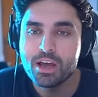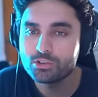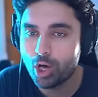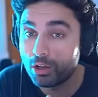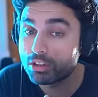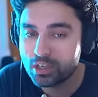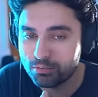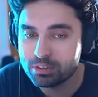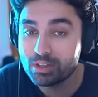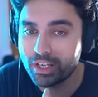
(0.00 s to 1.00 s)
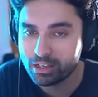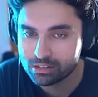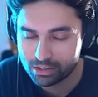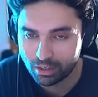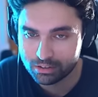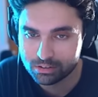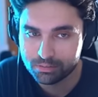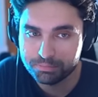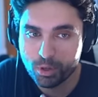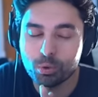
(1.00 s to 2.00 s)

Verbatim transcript: so I'll give it like 6,